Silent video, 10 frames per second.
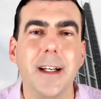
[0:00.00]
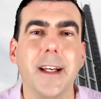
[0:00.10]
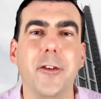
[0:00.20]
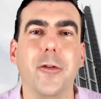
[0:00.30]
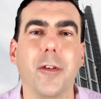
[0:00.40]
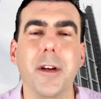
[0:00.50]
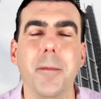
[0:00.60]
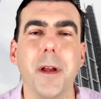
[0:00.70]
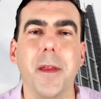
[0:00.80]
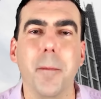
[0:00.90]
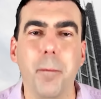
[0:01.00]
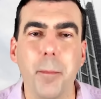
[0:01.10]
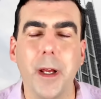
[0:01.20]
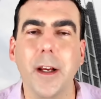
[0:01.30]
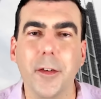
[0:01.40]
is going to be the
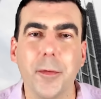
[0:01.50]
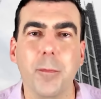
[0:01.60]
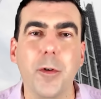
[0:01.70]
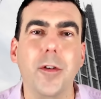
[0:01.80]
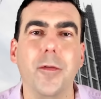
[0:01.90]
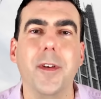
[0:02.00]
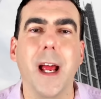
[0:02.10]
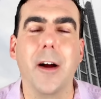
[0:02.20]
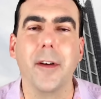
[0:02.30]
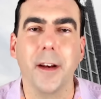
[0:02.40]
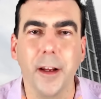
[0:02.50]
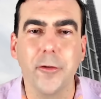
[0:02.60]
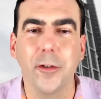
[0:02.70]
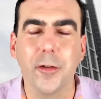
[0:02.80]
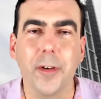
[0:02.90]
biggest move down in
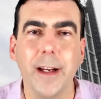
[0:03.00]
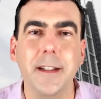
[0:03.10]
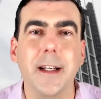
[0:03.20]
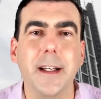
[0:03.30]
interest rates.